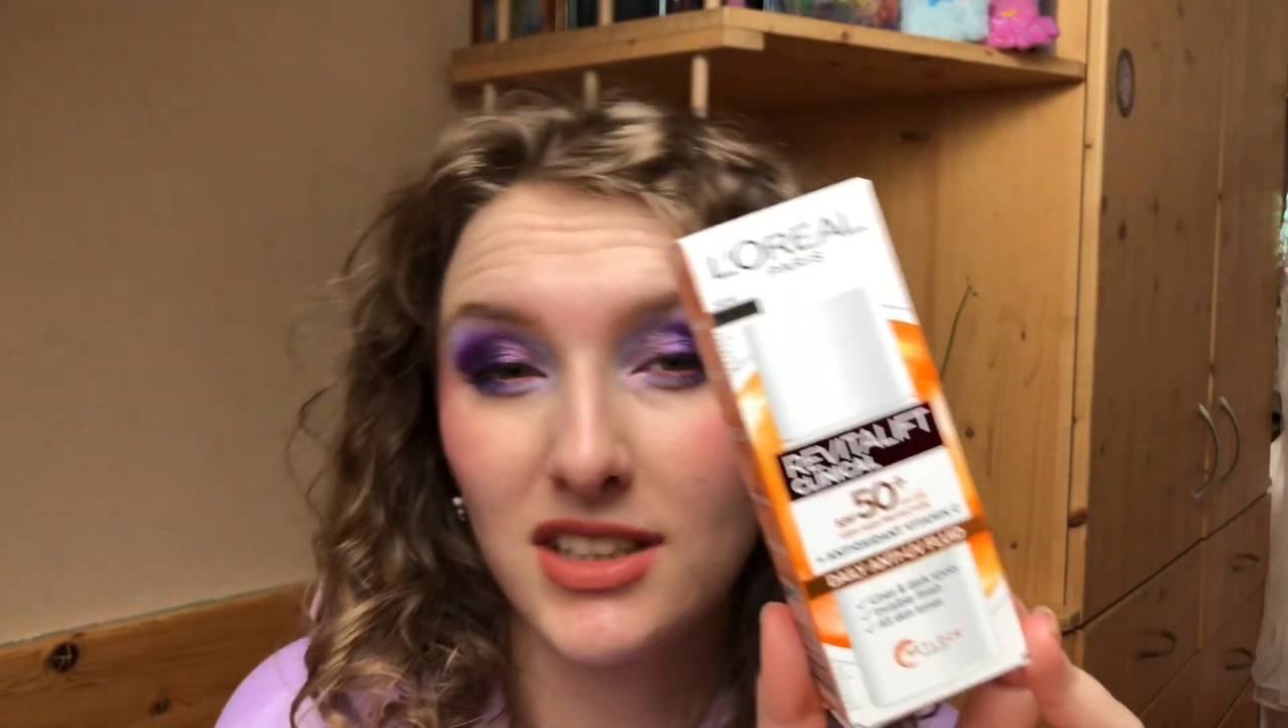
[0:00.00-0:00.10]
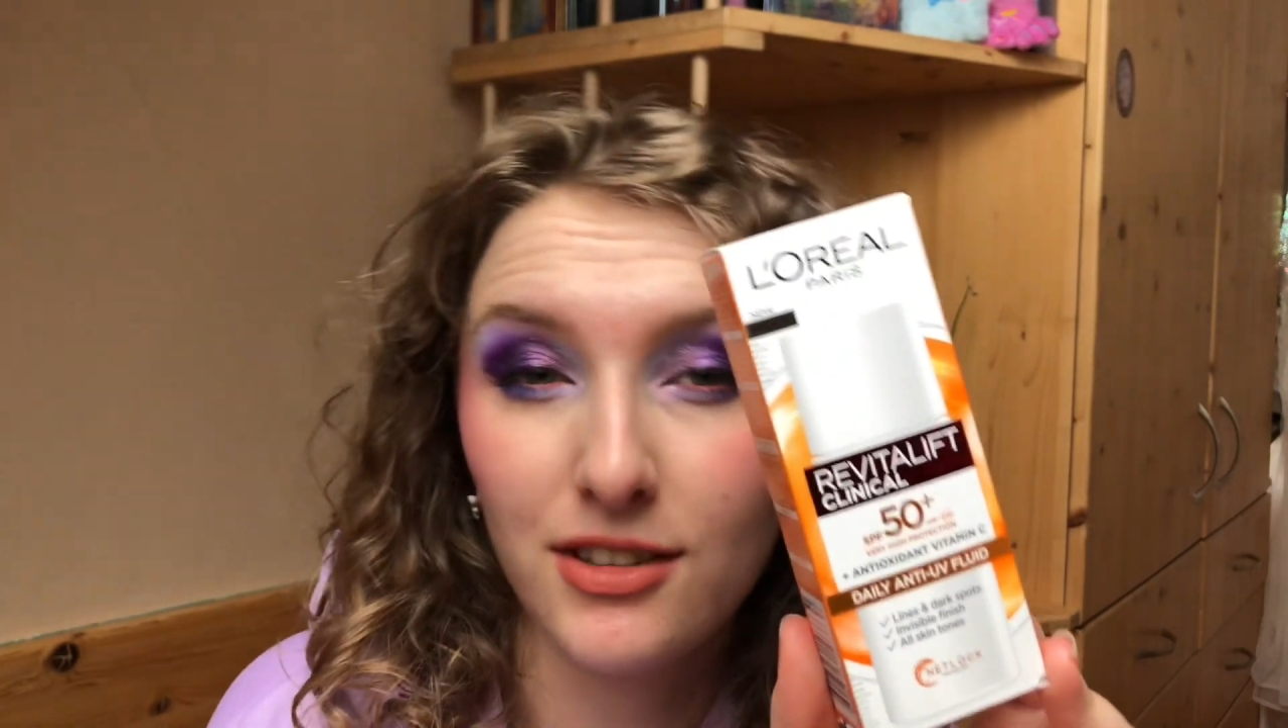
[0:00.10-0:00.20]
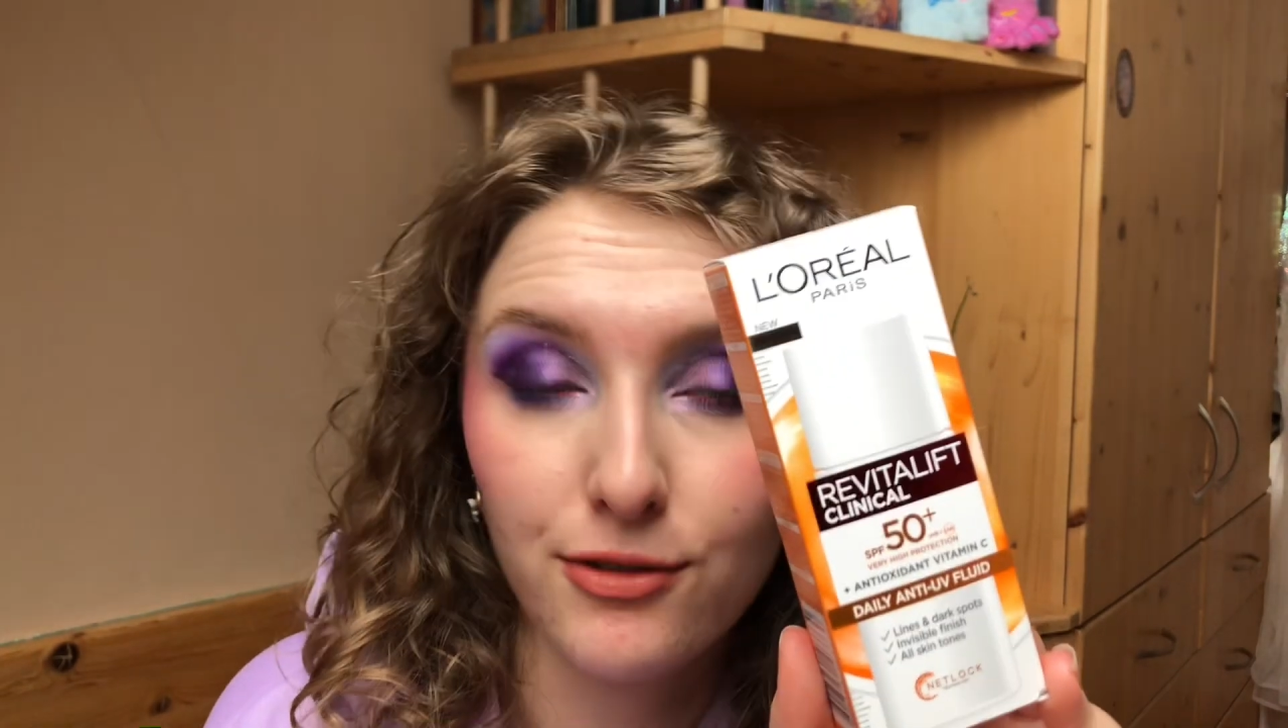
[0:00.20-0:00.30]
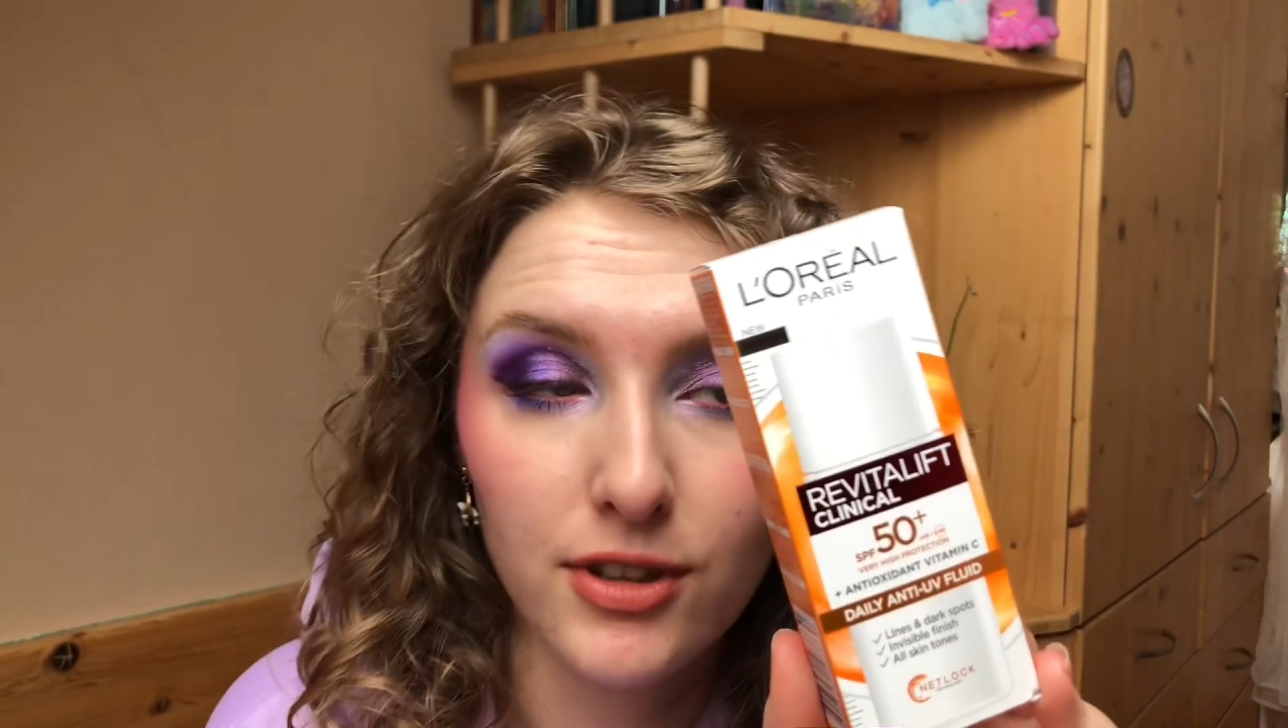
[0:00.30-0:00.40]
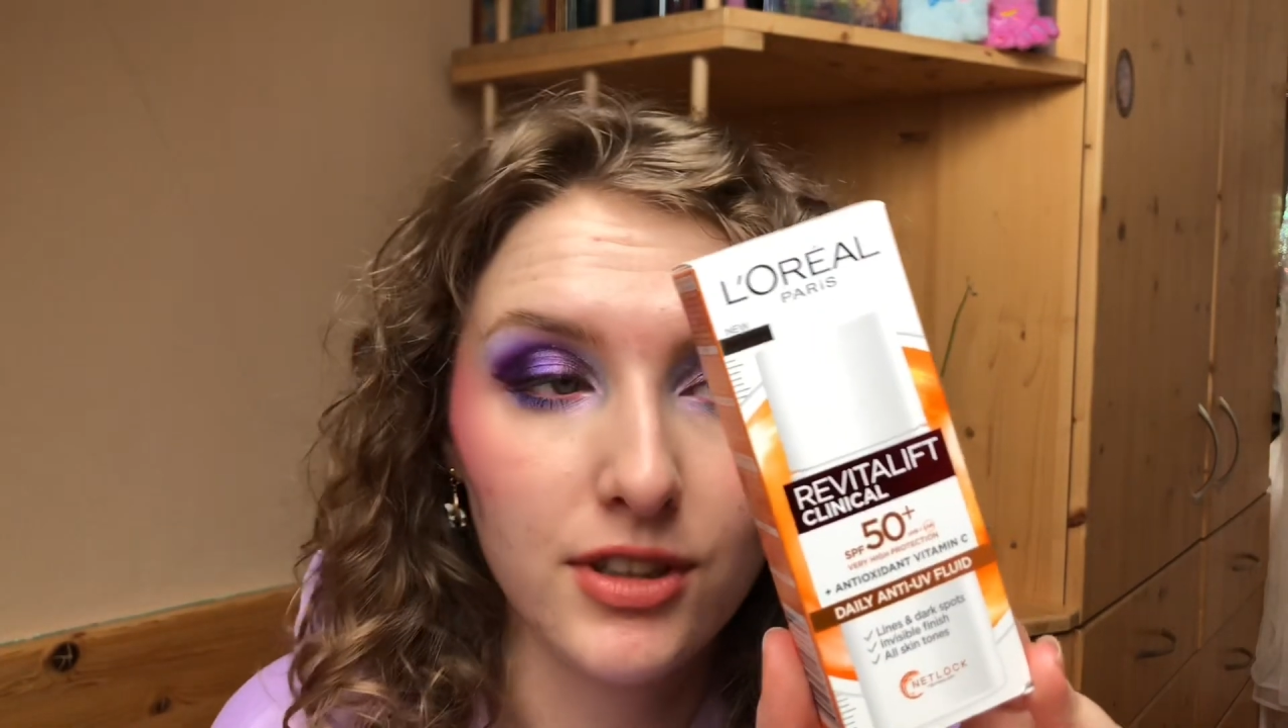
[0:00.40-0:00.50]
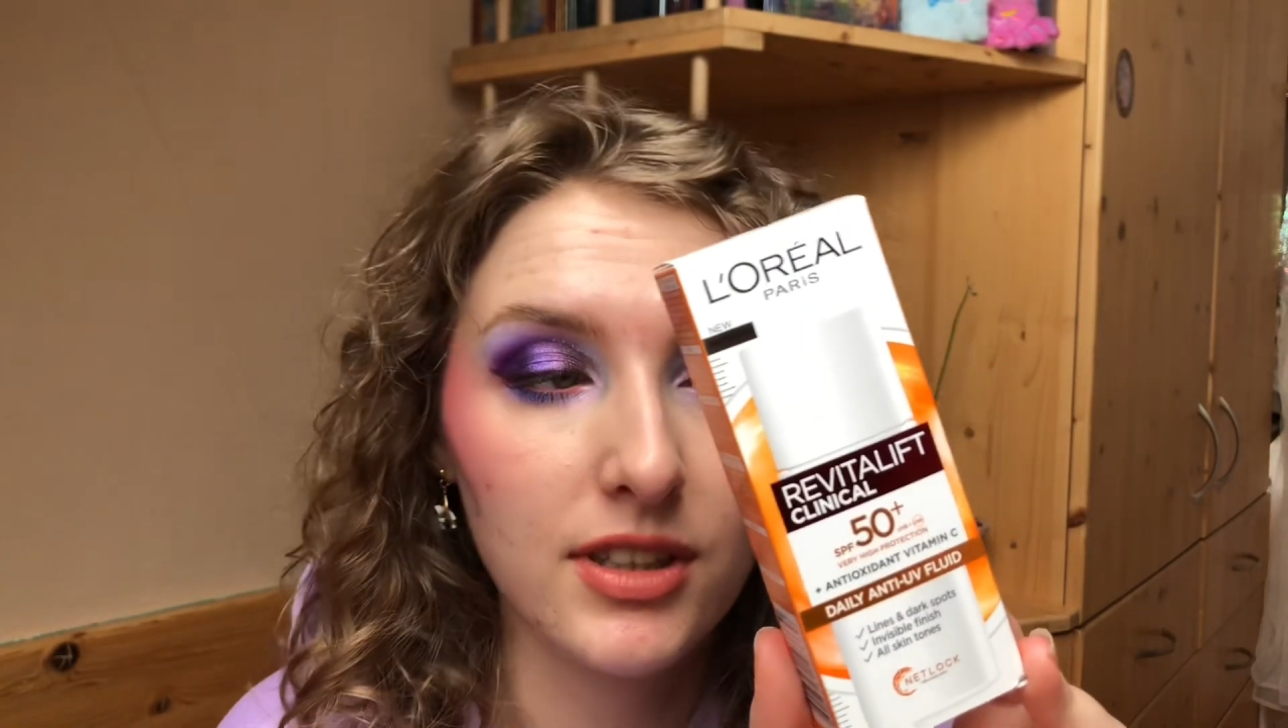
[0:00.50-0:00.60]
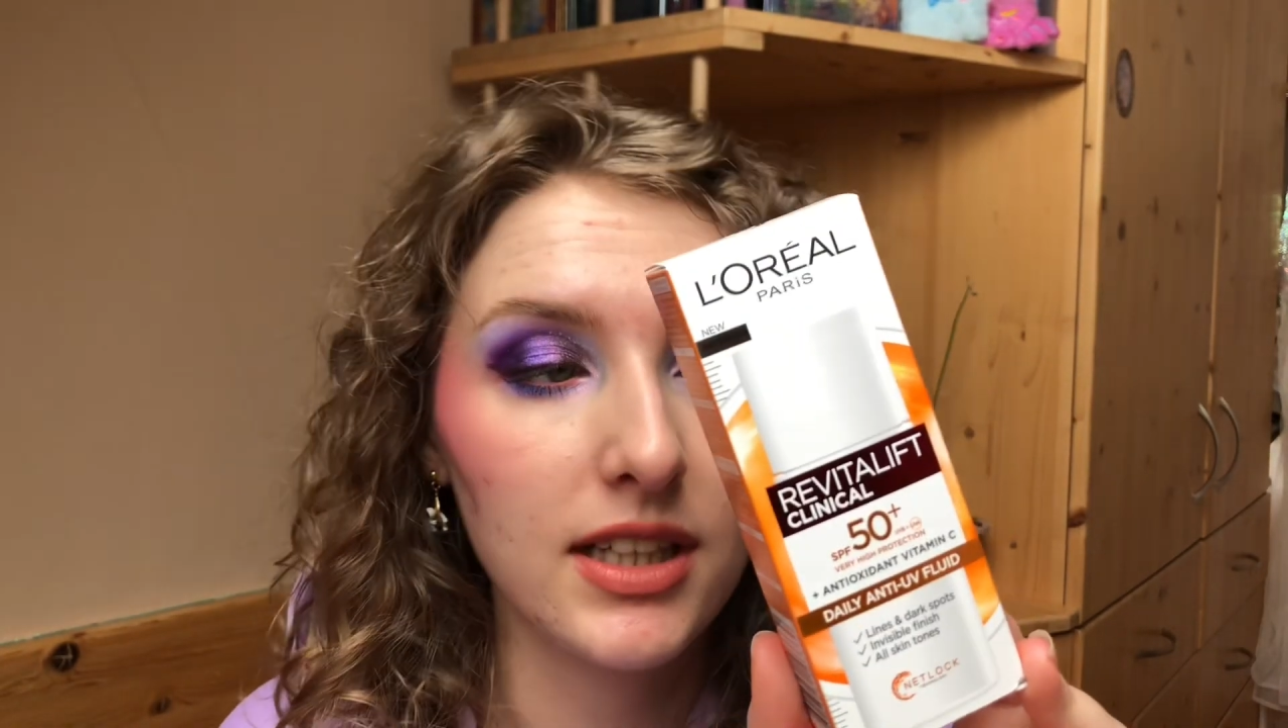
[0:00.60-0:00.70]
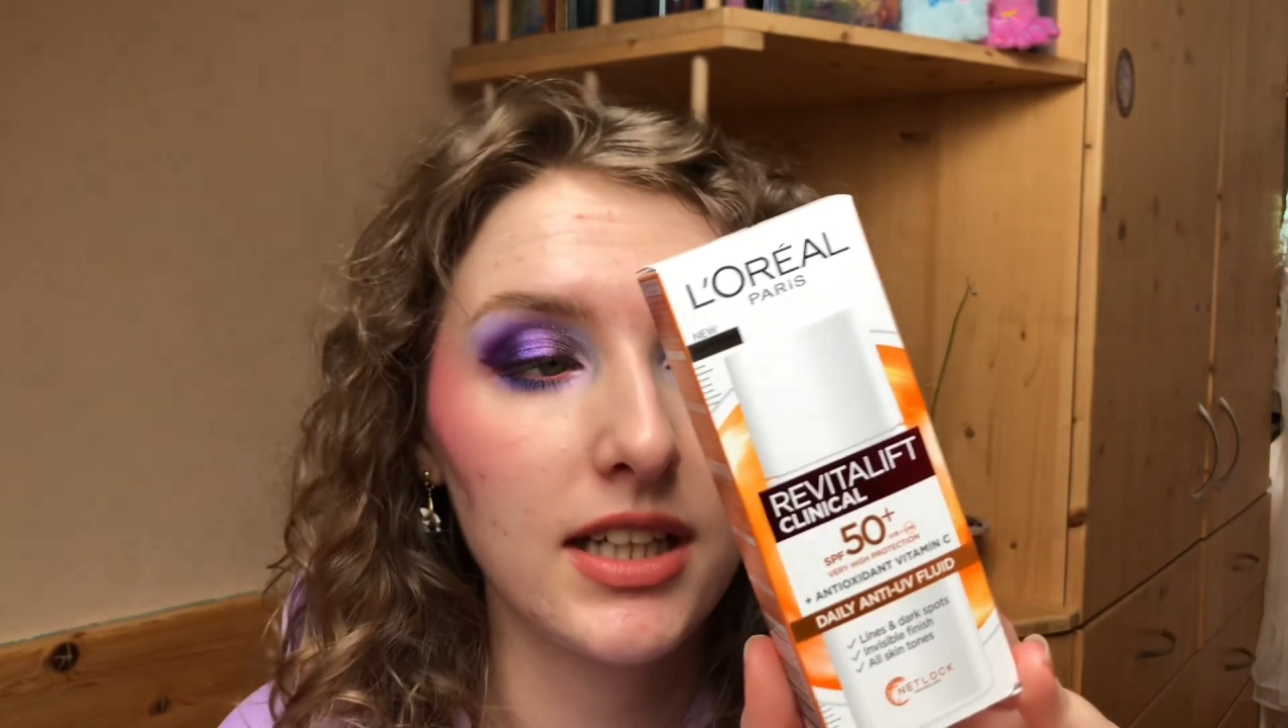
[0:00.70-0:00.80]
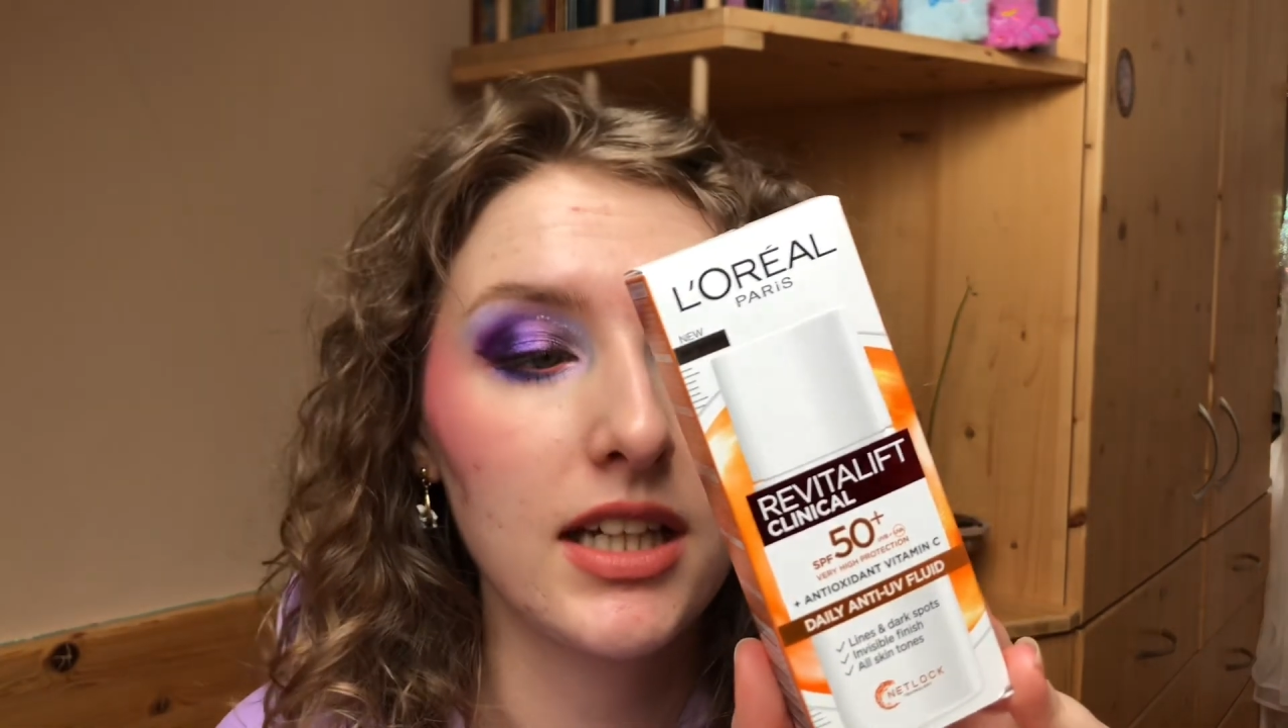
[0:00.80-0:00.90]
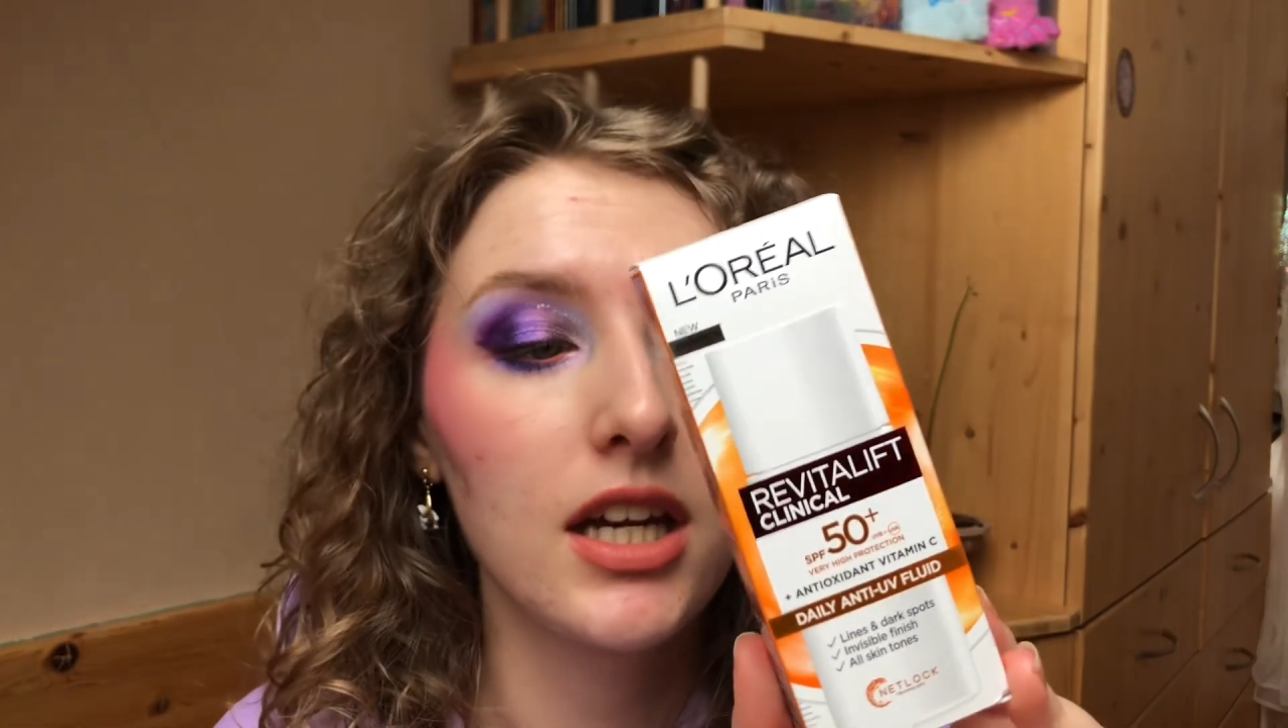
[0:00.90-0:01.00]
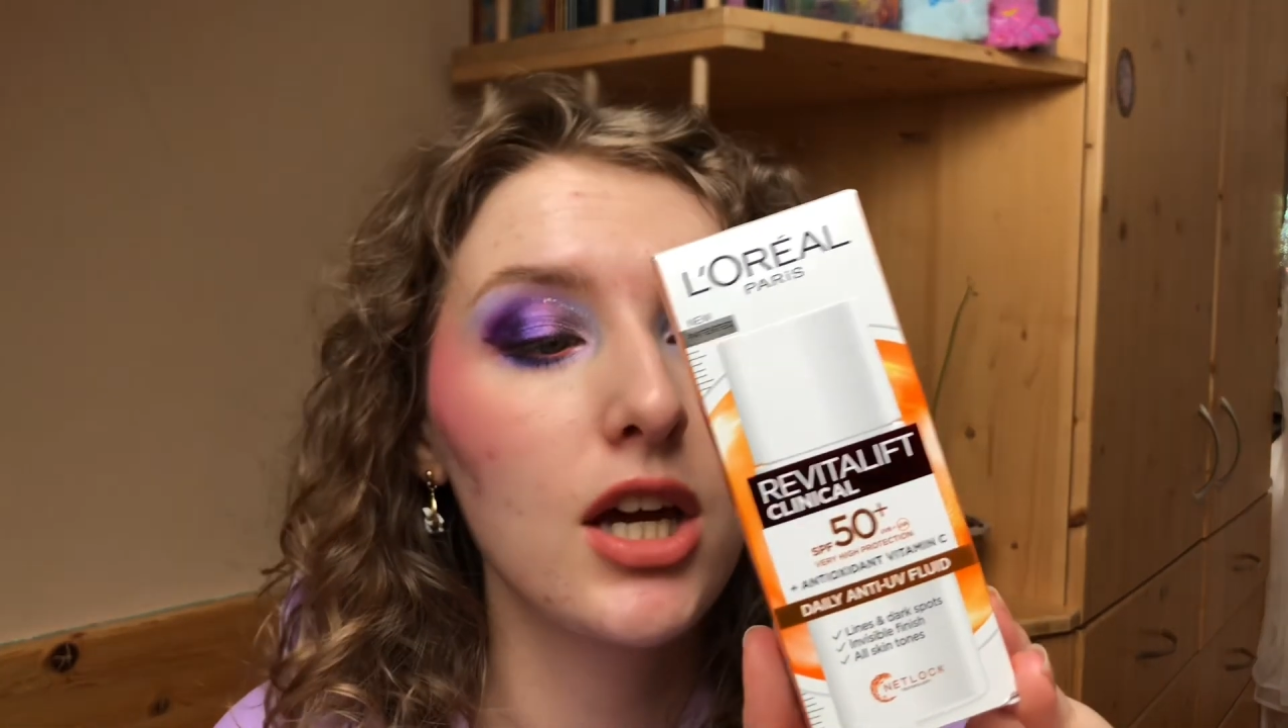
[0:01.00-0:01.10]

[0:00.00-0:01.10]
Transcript: differently.